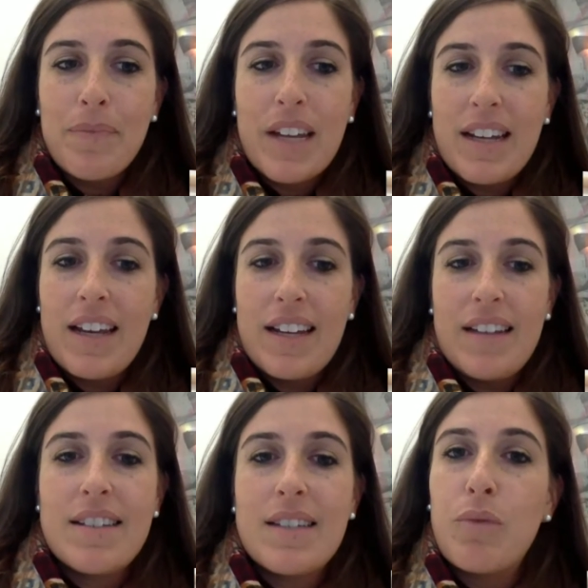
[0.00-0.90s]

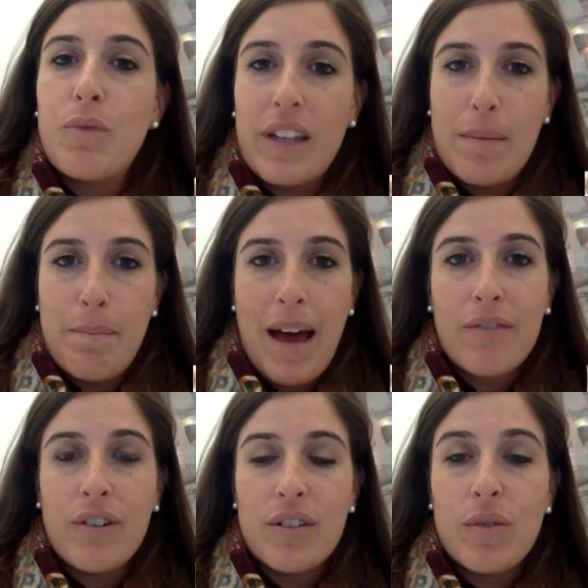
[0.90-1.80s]
it's really
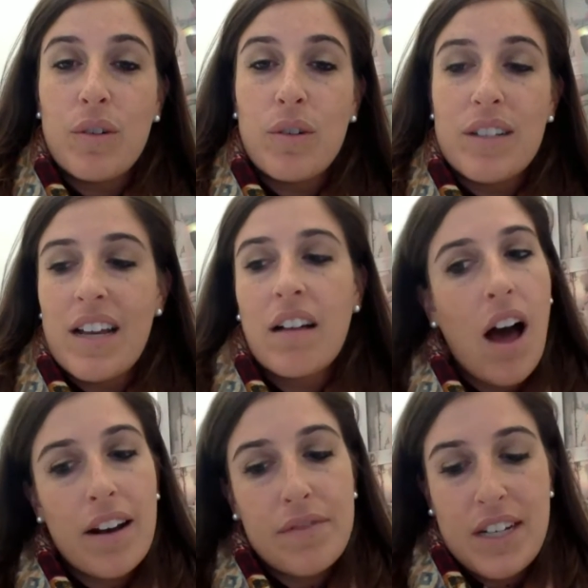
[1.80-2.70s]
impactful. And so we're seeing a
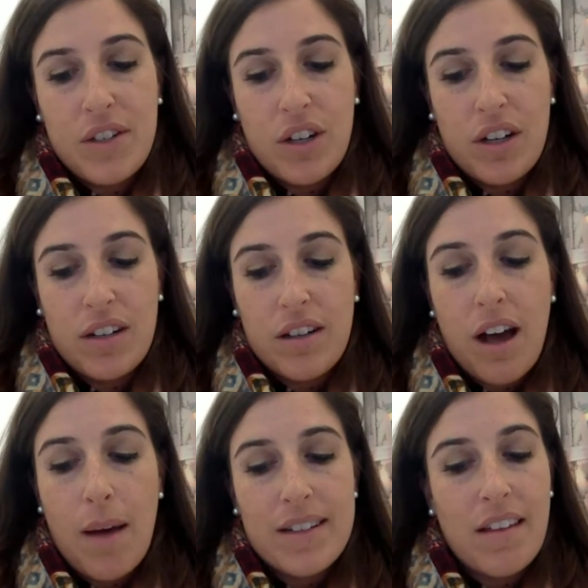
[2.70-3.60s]
lot of teachers
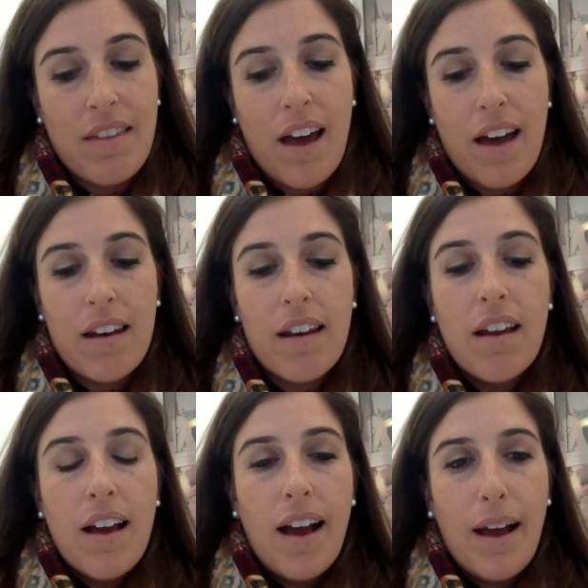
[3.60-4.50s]
comment on that
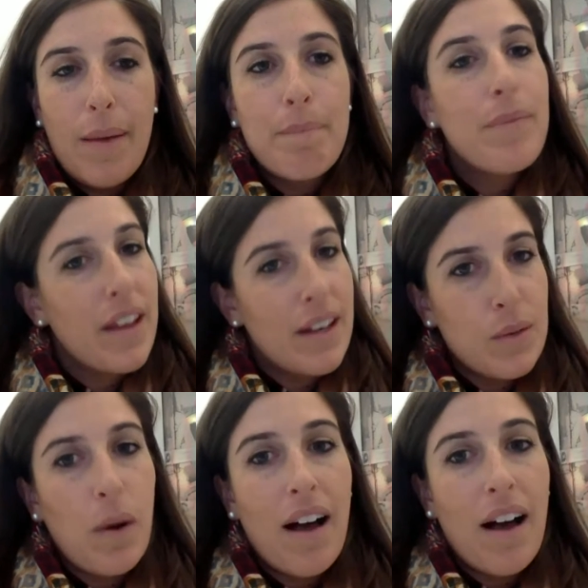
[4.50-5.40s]
as
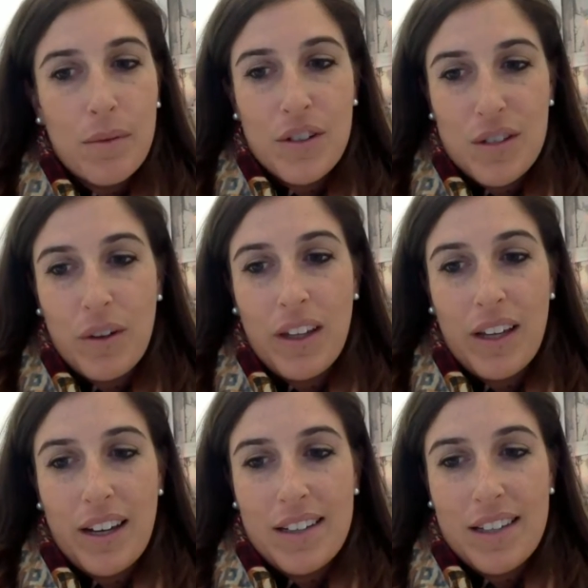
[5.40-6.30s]
well, which is really
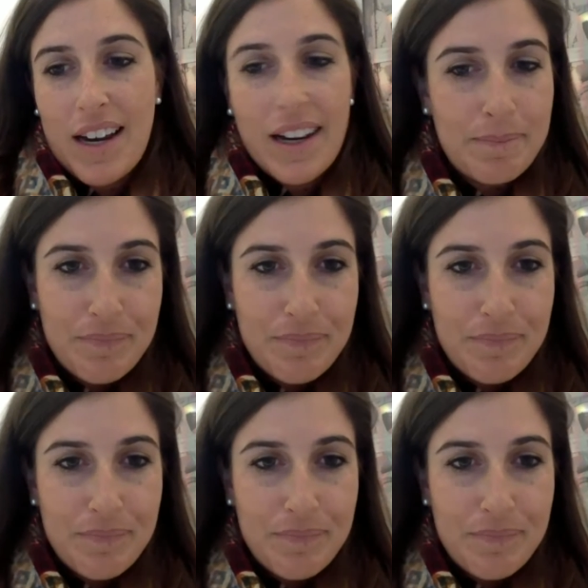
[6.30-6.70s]
exciting.